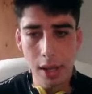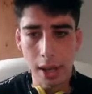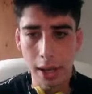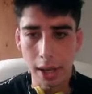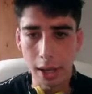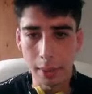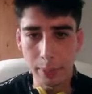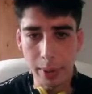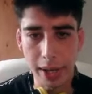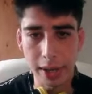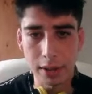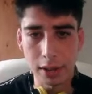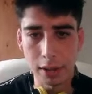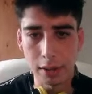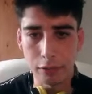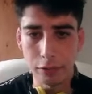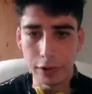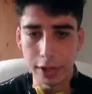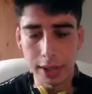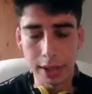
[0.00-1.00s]
Penta
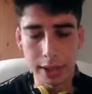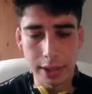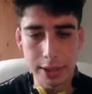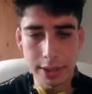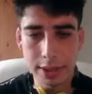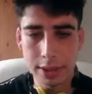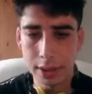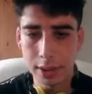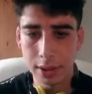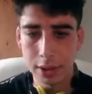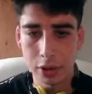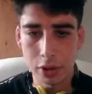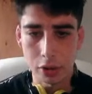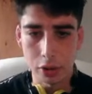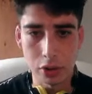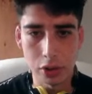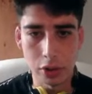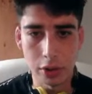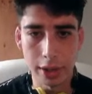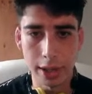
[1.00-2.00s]
and Phoenix
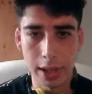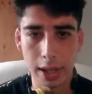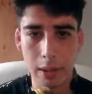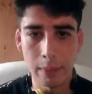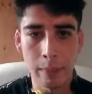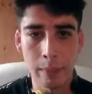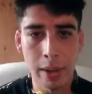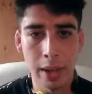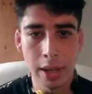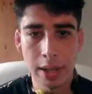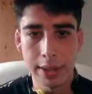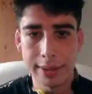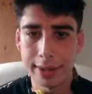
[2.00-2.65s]
should join him.